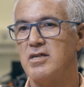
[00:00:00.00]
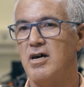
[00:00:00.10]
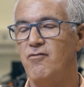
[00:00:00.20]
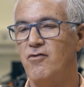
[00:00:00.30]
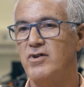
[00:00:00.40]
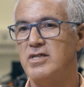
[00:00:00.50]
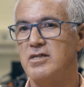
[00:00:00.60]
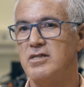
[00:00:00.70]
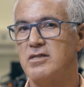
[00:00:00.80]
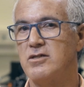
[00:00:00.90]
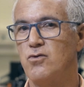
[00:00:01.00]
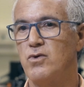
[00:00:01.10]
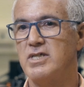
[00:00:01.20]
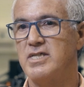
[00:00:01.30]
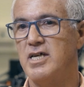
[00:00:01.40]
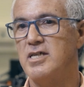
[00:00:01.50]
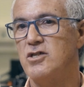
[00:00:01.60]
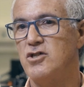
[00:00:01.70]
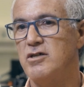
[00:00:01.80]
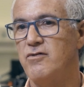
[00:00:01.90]
Half of it is towards
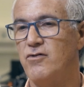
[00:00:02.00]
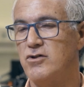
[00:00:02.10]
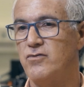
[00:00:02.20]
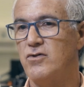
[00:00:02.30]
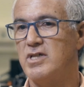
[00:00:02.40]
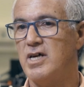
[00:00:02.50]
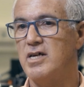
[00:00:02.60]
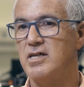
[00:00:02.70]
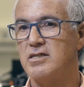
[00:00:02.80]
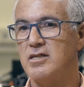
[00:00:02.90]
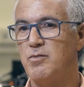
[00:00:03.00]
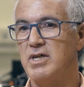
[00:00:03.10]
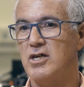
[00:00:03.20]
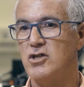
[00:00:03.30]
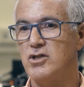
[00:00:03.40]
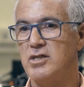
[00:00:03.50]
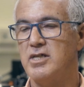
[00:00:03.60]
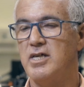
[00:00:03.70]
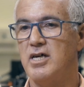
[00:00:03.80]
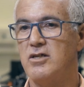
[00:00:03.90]
energy, photovoltaics application,
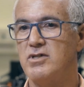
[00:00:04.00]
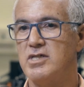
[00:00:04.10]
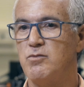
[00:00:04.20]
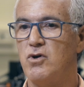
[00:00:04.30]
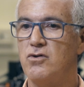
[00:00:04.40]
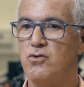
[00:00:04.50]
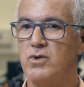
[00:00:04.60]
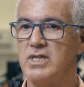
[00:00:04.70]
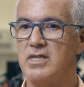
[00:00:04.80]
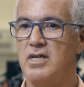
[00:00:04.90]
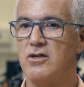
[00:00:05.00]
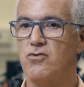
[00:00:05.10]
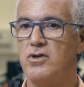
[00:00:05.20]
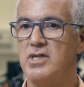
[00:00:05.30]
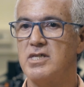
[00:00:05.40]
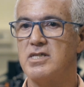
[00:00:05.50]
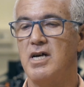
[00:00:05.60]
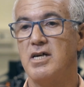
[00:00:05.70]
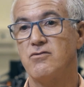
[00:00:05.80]
and the other is more towards electronics like